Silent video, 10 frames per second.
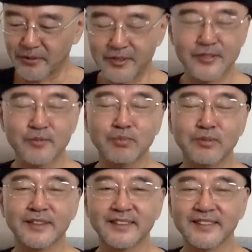
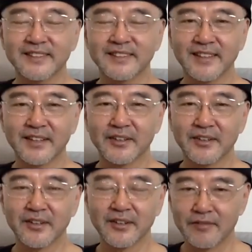discipline. You know,
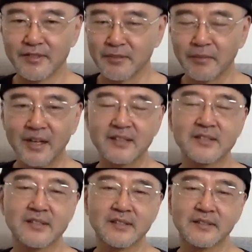your life is a
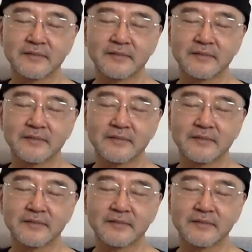mess,